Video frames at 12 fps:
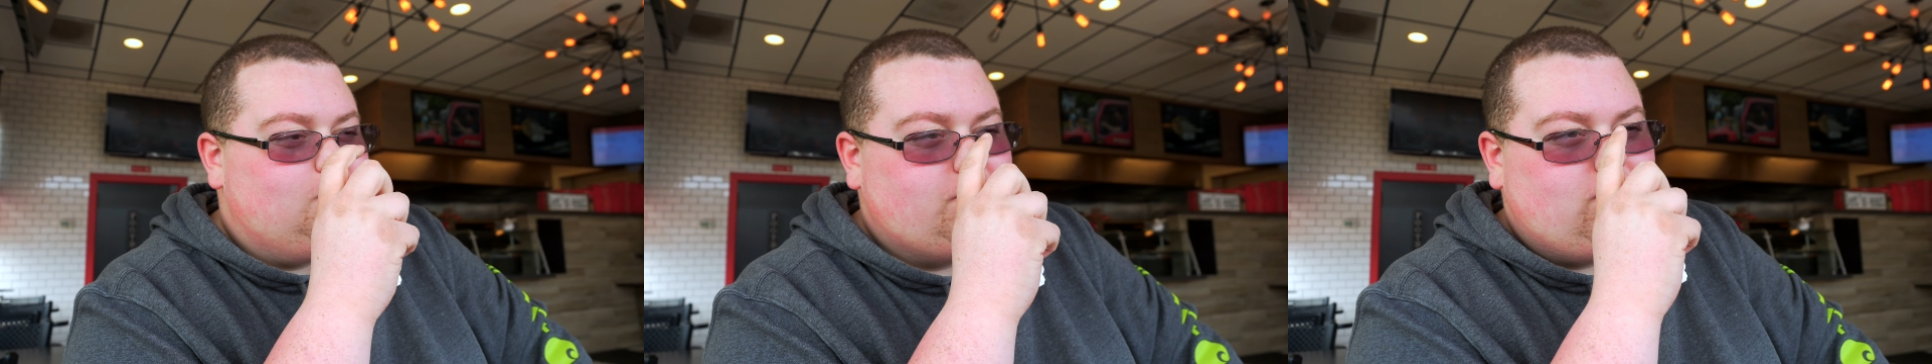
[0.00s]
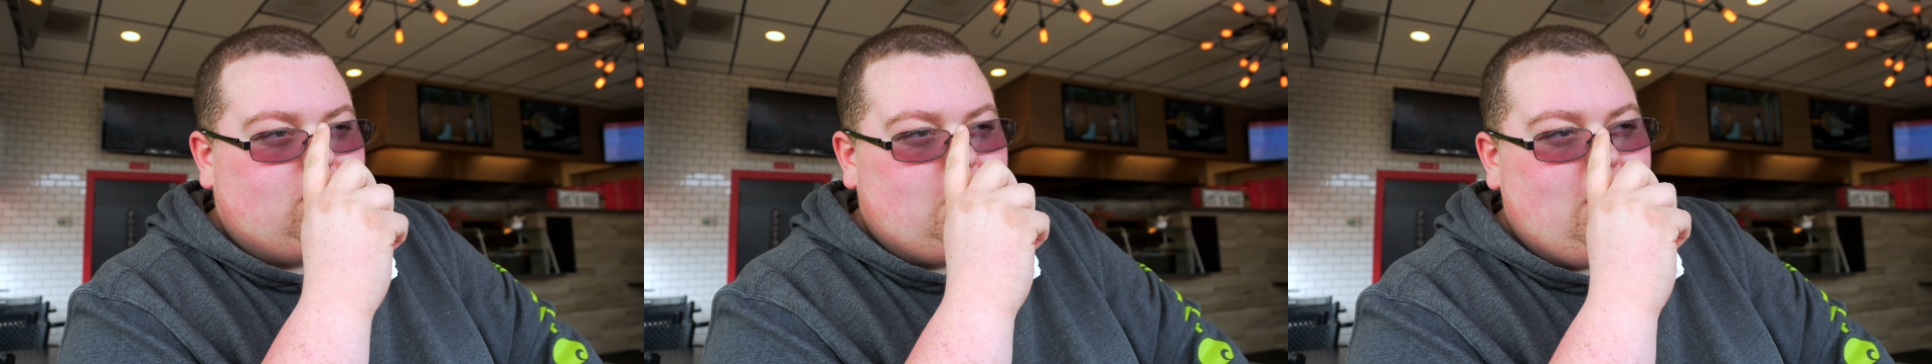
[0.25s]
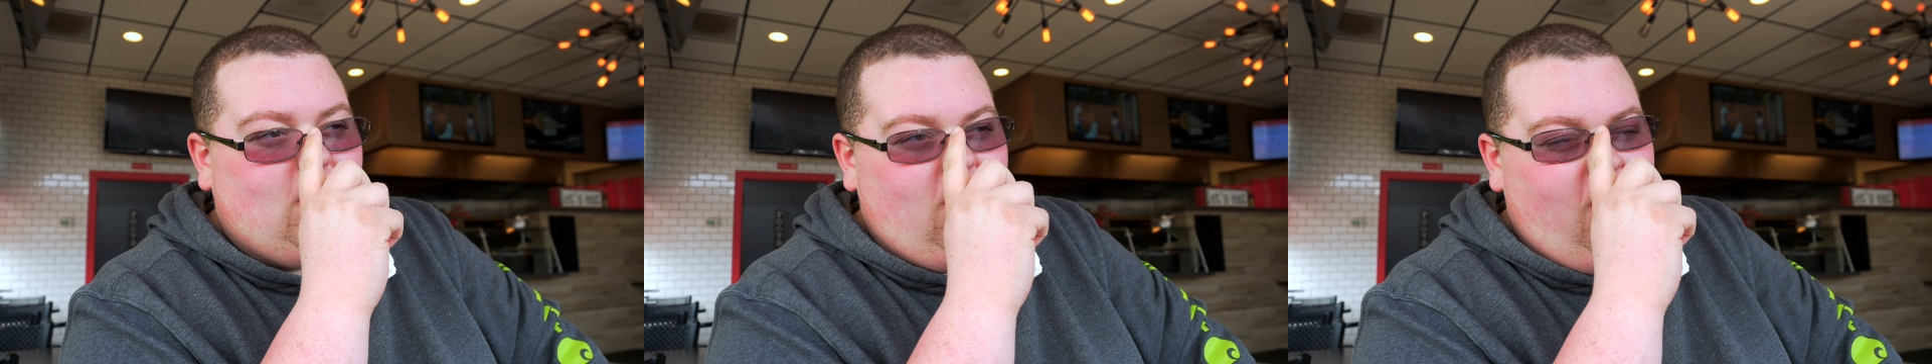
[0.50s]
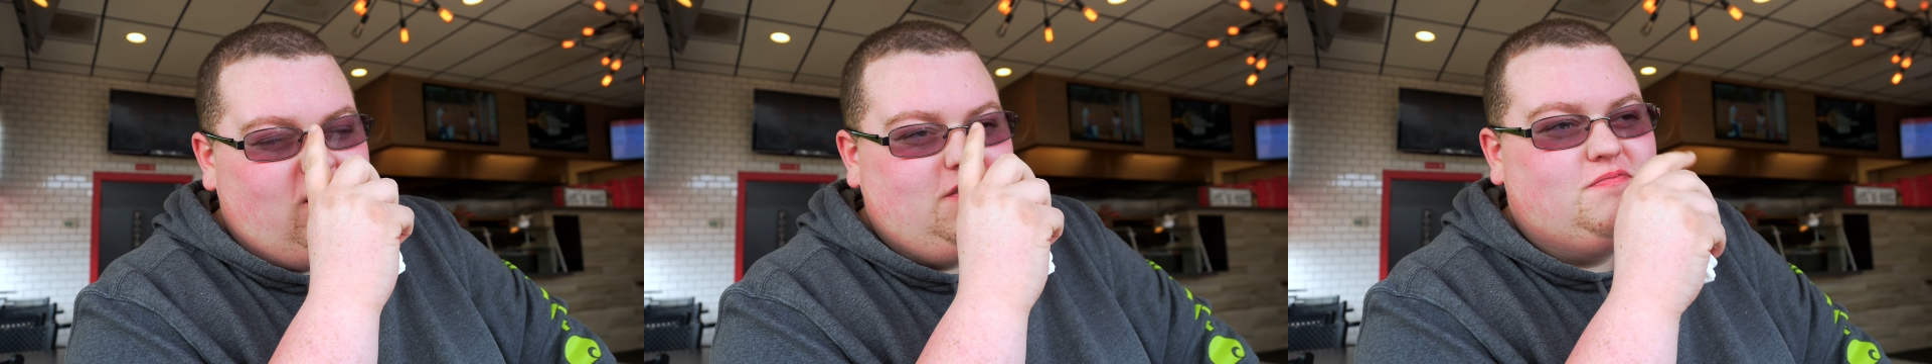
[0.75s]
How does it
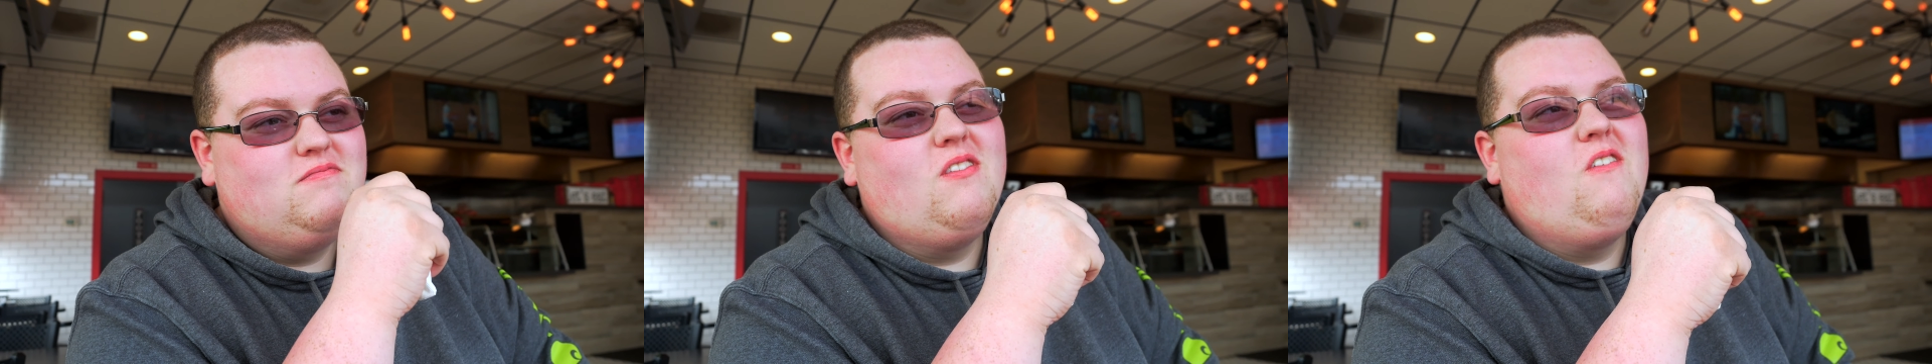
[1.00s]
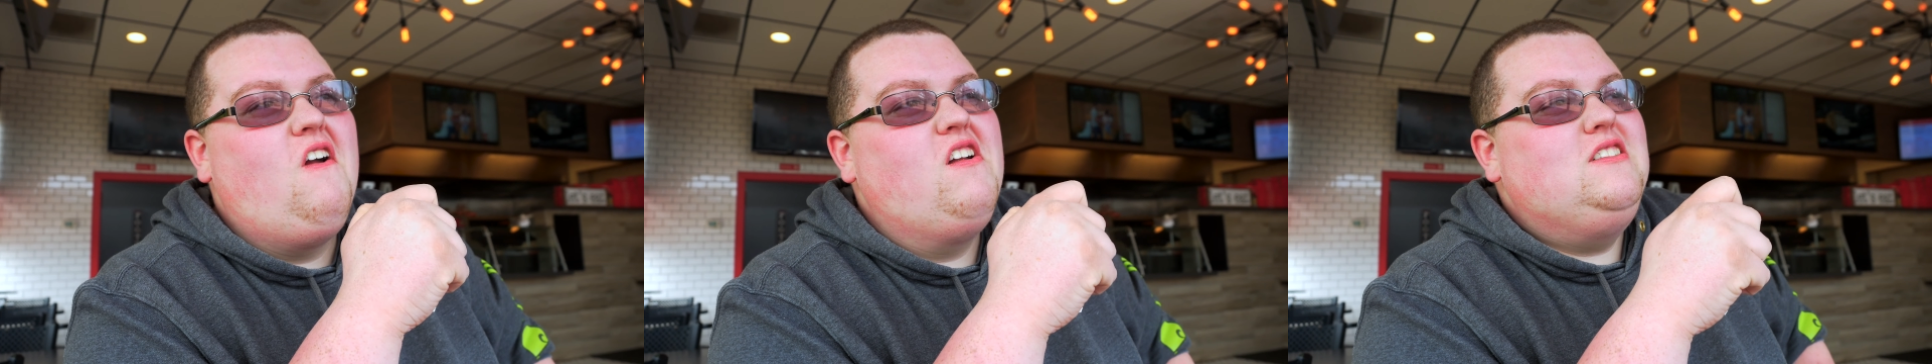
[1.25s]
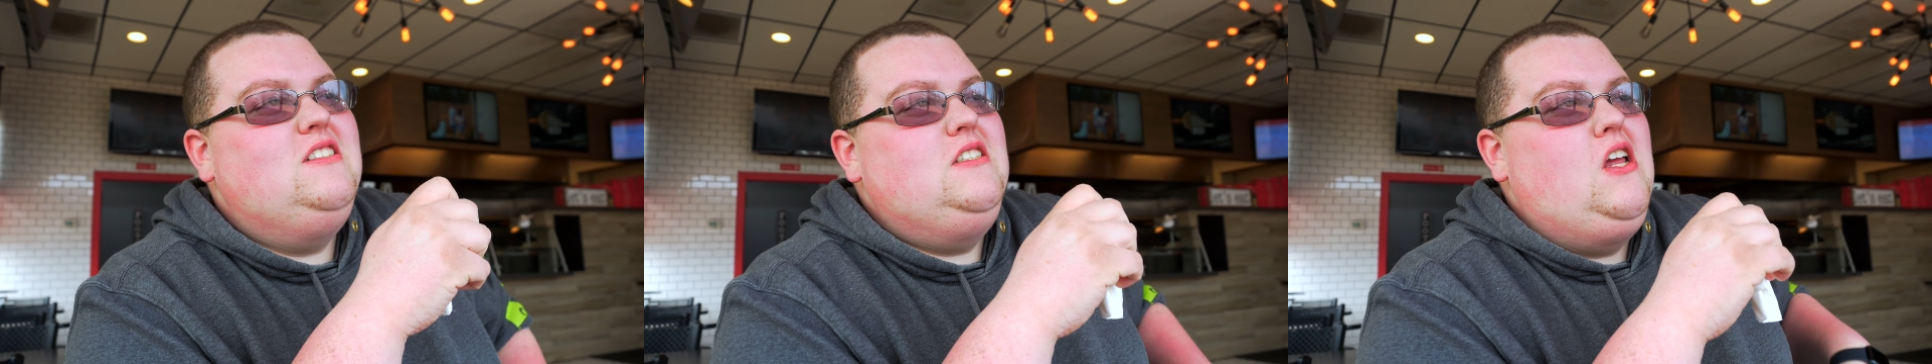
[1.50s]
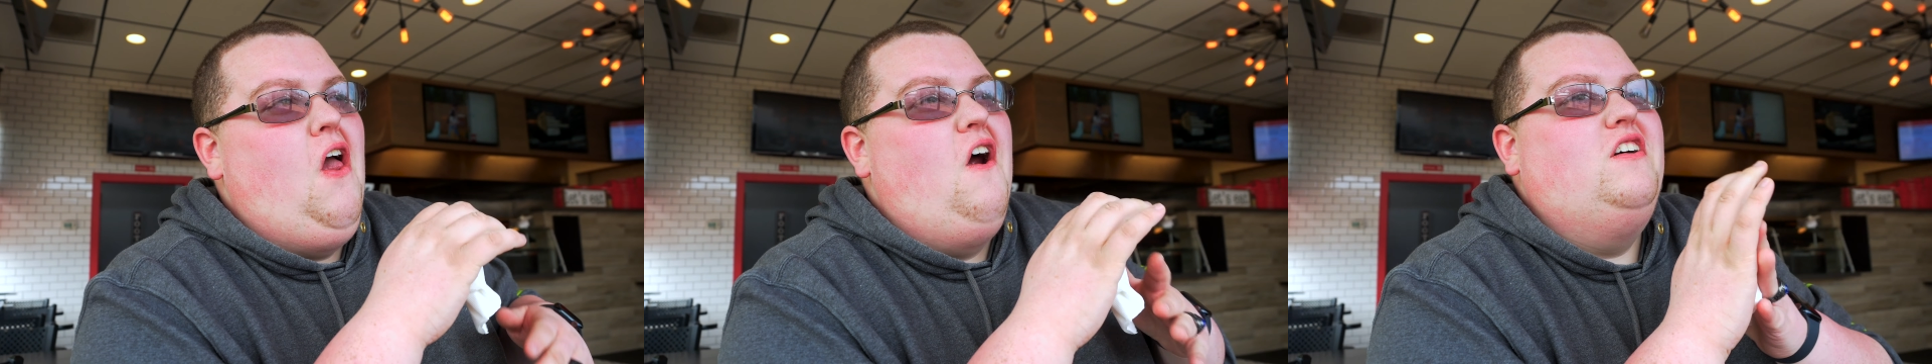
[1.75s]
rank in terms of
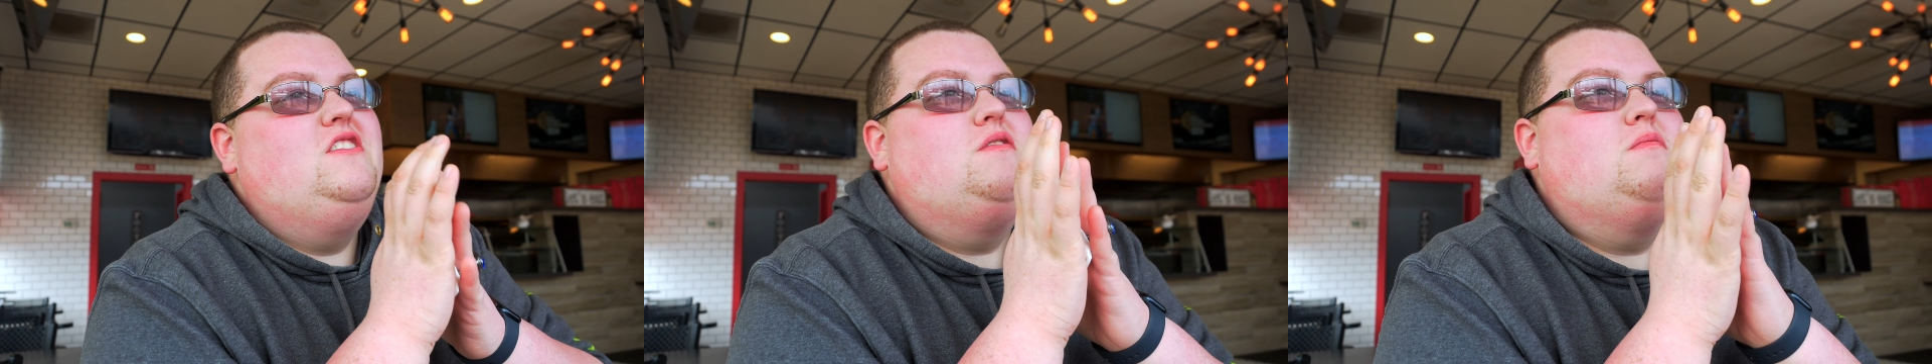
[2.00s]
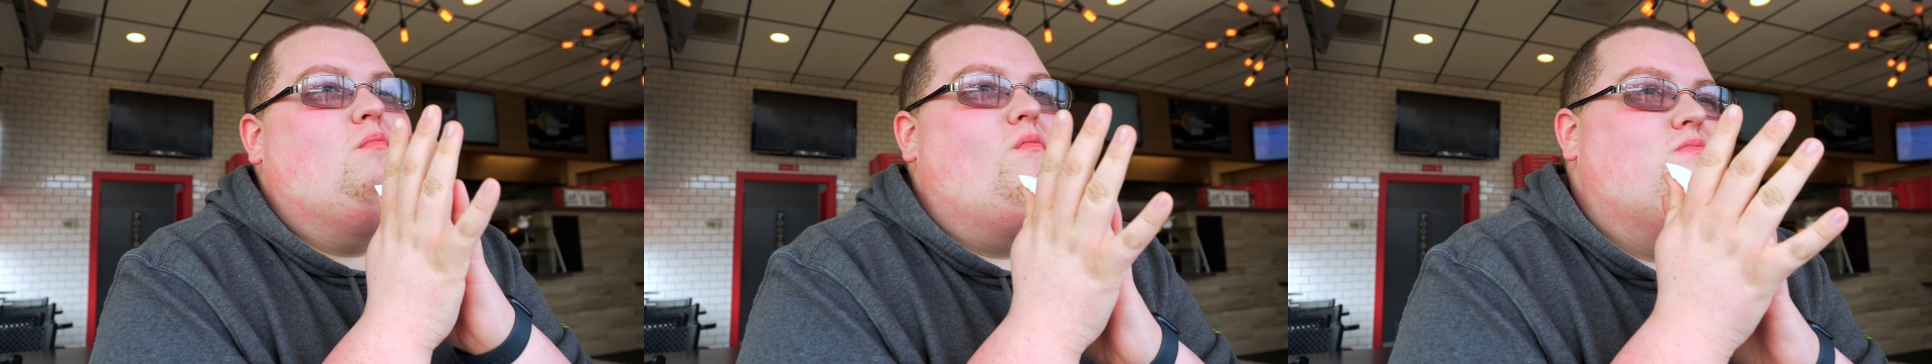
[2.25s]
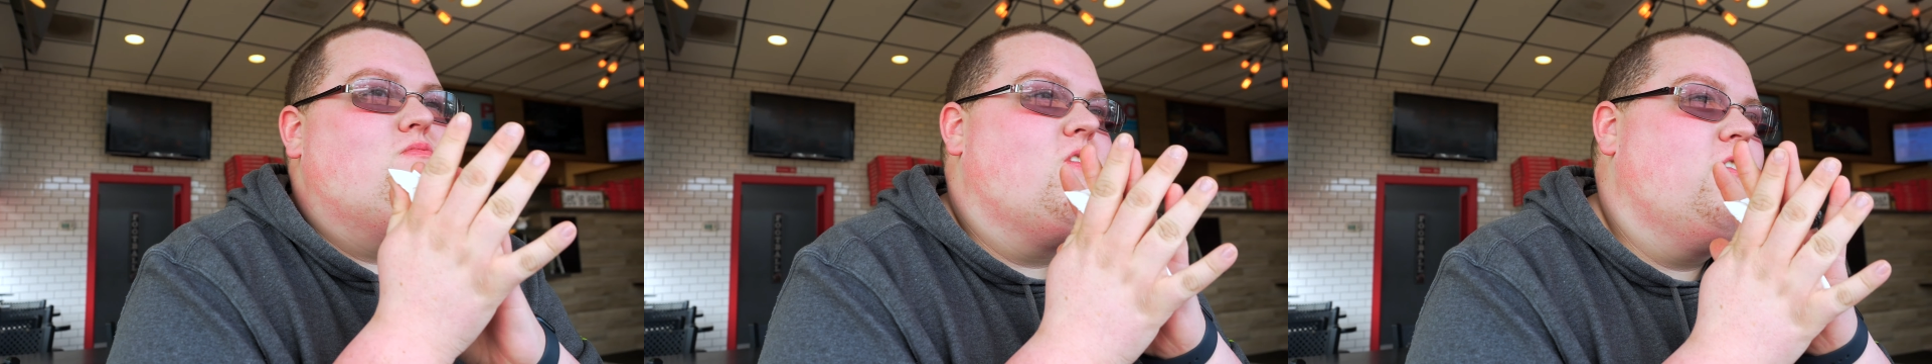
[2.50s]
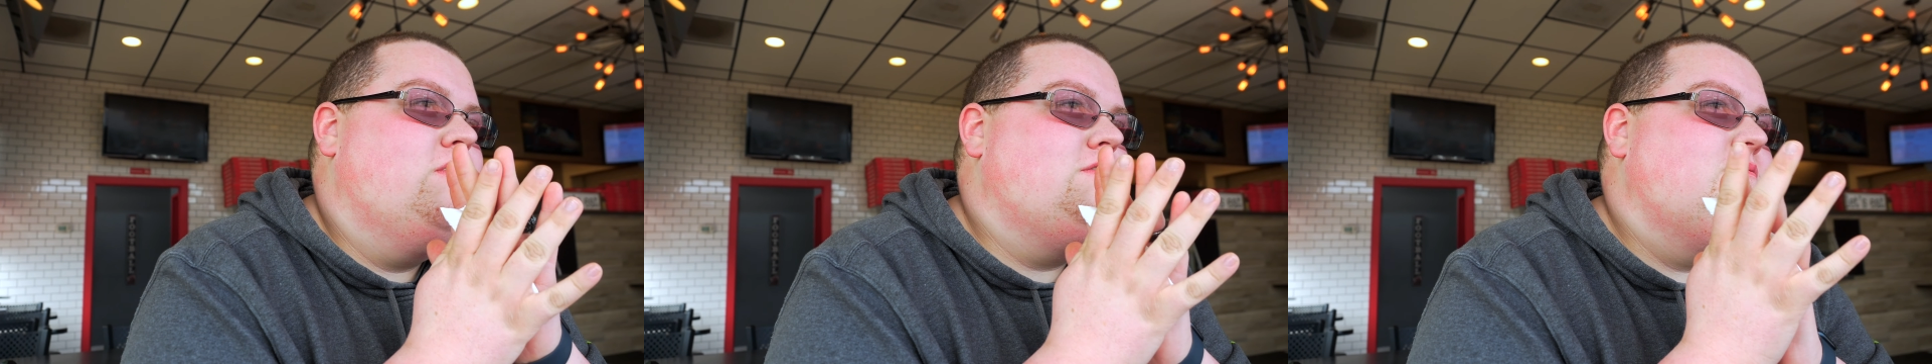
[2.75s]
pizzas that you've had before?